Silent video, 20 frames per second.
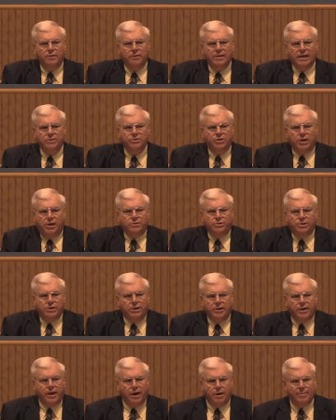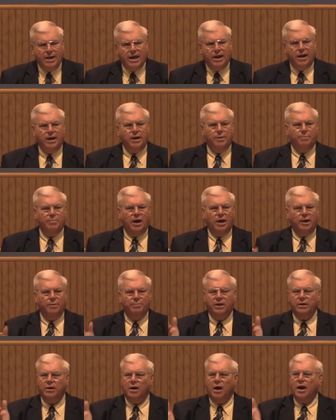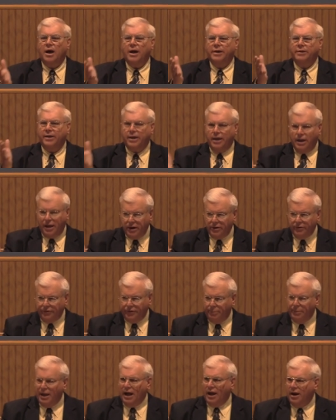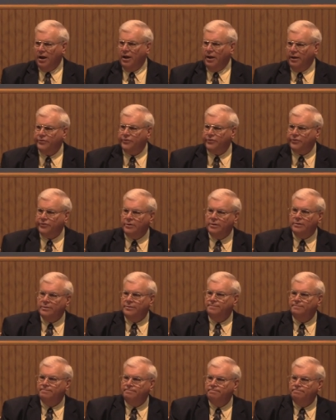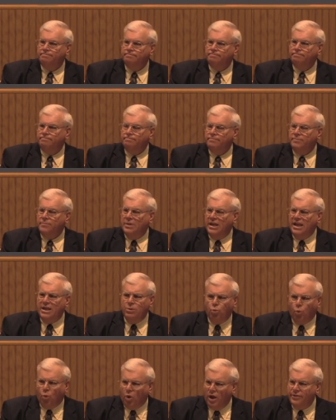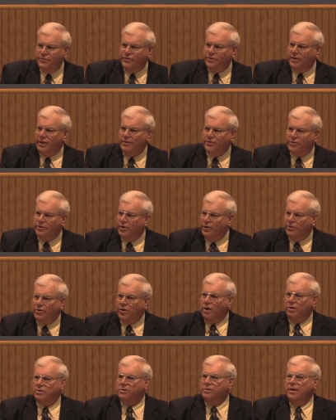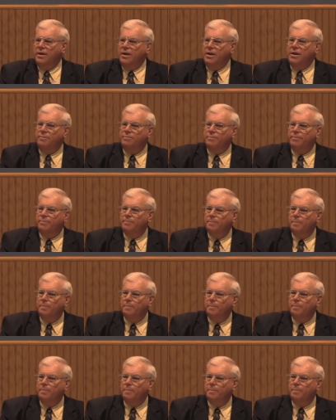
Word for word: That judge didn't care about anybody, but God cares about us. He wants us to talk to him.